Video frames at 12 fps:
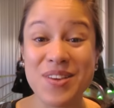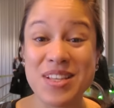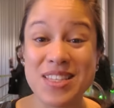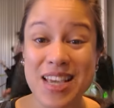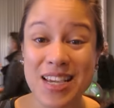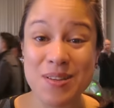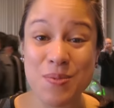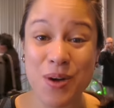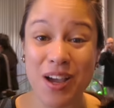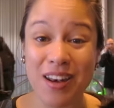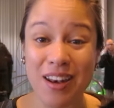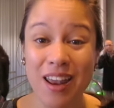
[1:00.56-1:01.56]
on the second
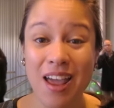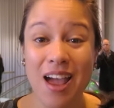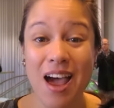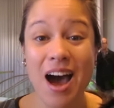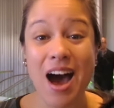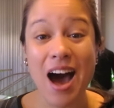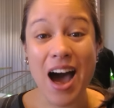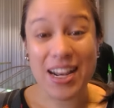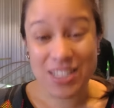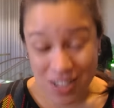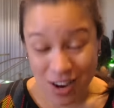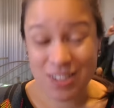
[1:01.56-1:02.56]
one,
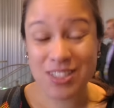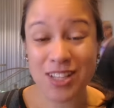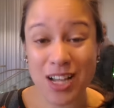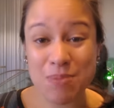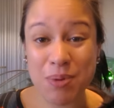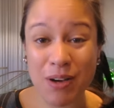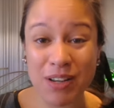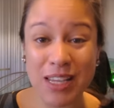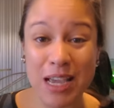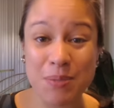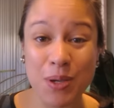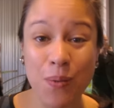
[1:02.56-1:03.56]
I talked a lot about
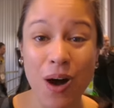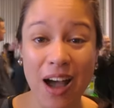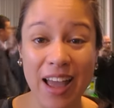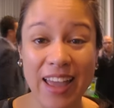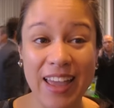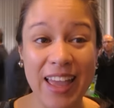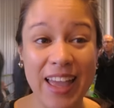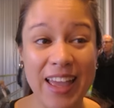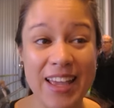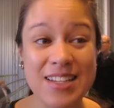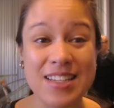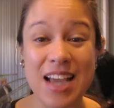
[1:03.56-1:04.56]
E M U I,
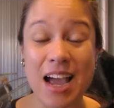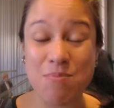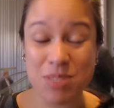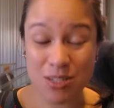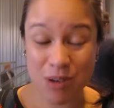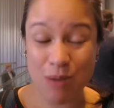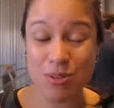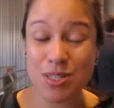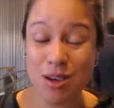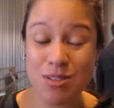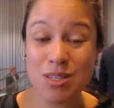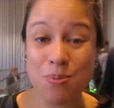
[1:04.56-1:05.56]
and I'm, I was
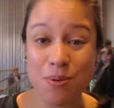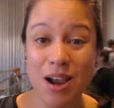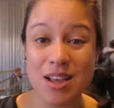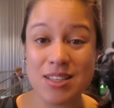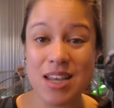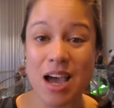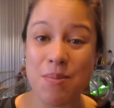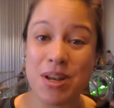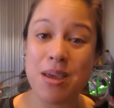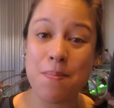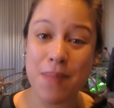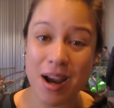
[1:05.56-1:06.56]
so surprised how
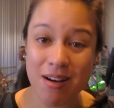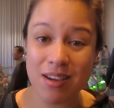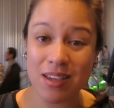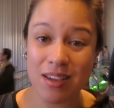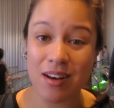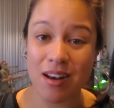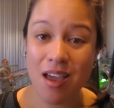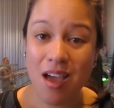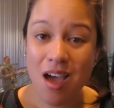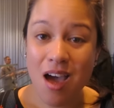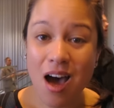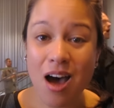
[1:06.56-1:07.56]
many American
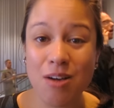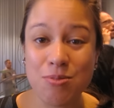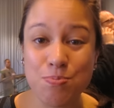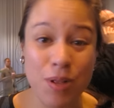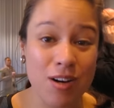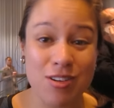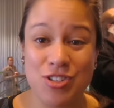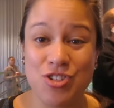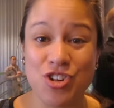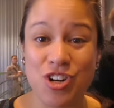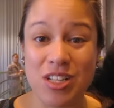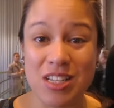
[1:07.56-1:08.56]
uh, bloggers and
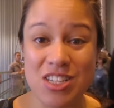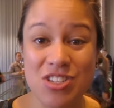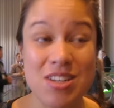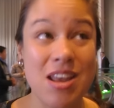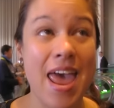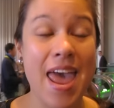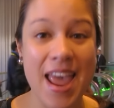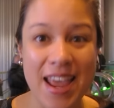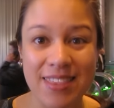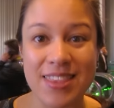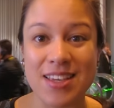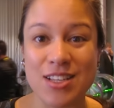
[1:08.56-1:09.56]
journalists
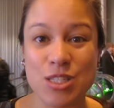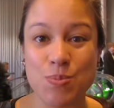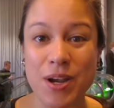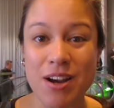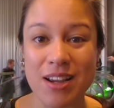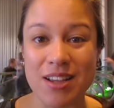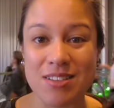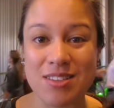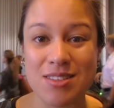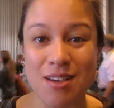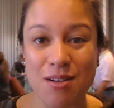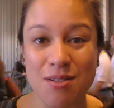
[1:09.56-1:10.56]
hate the experience.
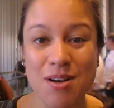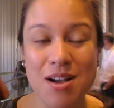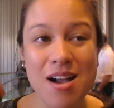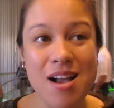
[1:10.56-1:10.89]
So